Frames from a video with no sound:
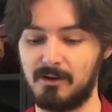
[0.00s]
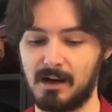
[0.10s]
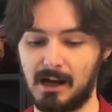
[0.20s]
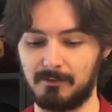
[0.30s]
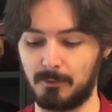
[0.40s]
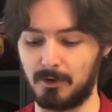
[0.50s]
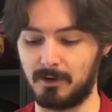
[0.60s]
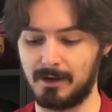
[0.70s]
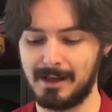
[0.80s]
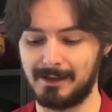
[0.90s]
not more
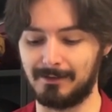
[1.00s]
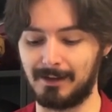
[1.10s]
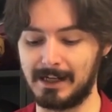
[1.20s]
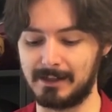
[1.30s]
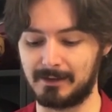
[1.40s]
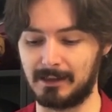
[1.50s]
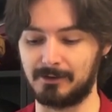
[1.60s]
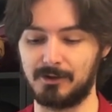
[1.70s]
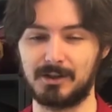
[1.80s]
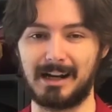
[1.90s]
light, like
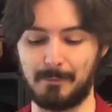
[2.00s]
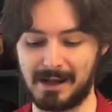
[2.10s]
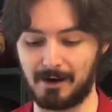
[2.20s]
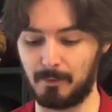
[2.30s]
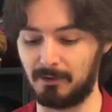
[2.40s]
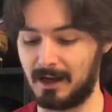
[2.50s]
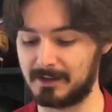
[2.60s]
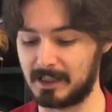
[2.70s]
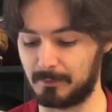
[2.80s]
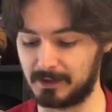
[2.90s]
they're just kind of made out of
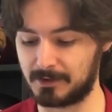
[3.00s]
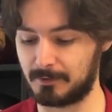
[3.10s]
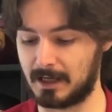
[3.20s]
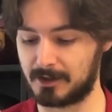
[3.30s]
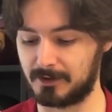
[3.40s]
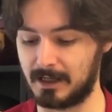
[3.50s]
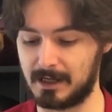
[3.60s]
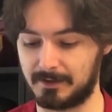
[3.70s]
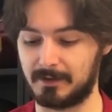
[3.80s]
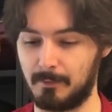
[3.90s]
plastic, but this one actually
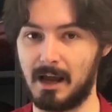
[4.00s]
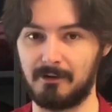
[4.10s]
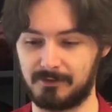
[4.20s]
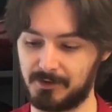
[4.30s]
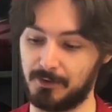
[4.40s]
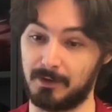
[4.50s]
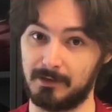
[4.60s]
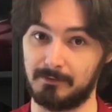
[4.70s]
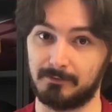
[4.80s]
has some heft to it.